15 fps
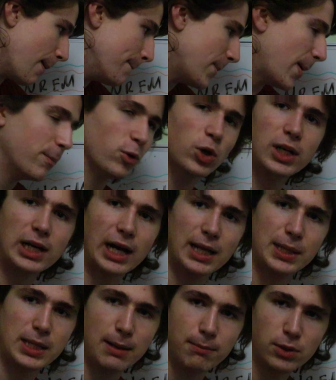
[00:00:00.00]
memory,
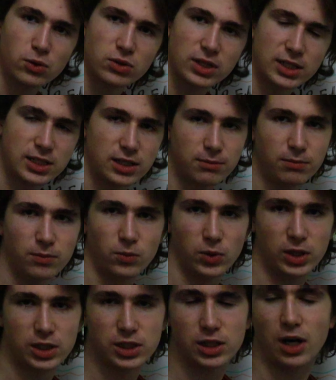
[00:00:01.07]
and the immune system, which